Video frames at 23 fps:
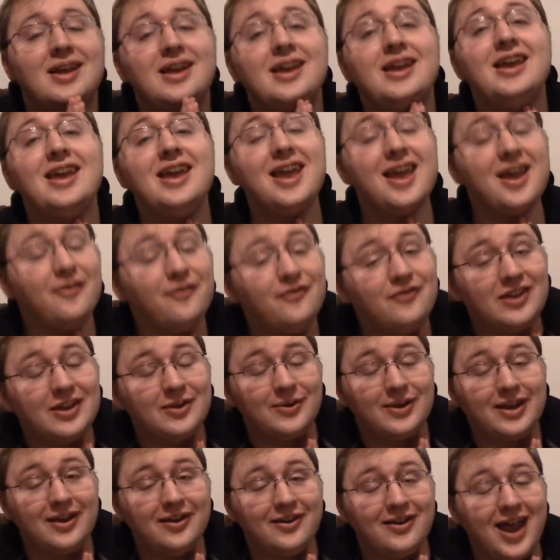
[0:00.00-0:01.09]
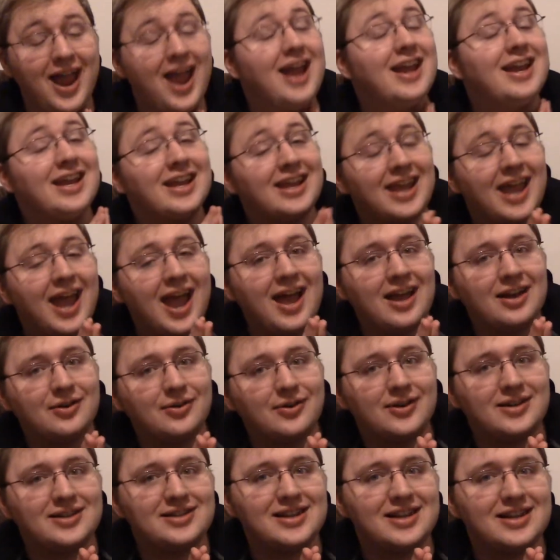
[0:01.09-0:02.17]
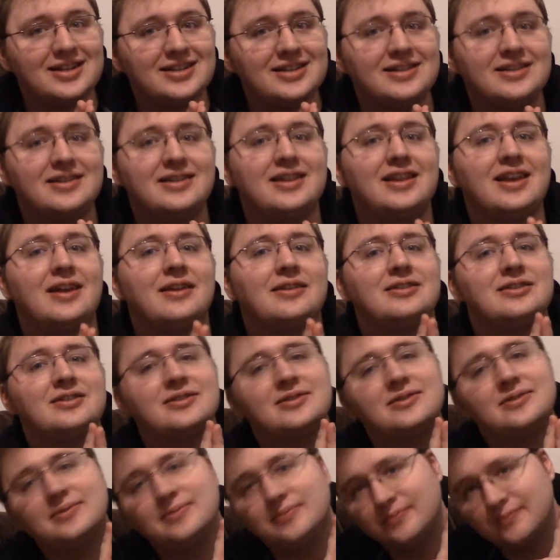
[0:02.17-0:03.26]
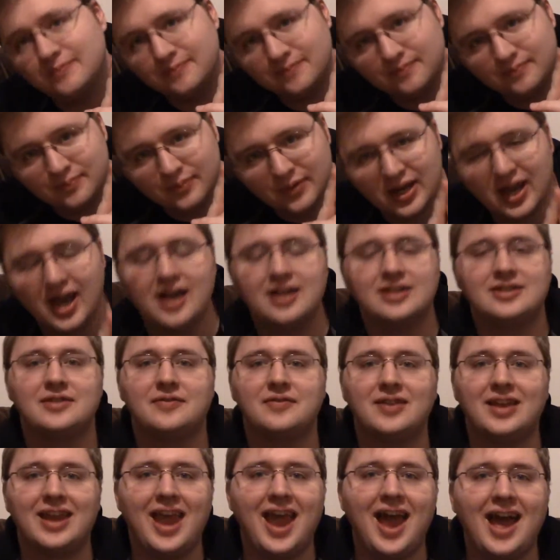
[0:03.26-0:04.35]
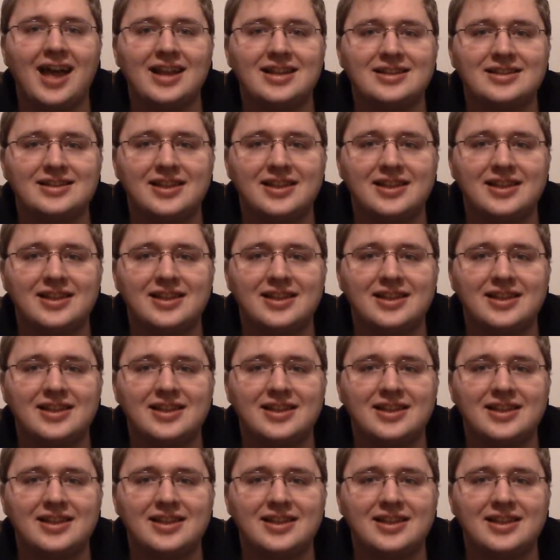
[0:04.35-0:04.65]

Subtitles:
if you hear any cat noises, that's because of the cats.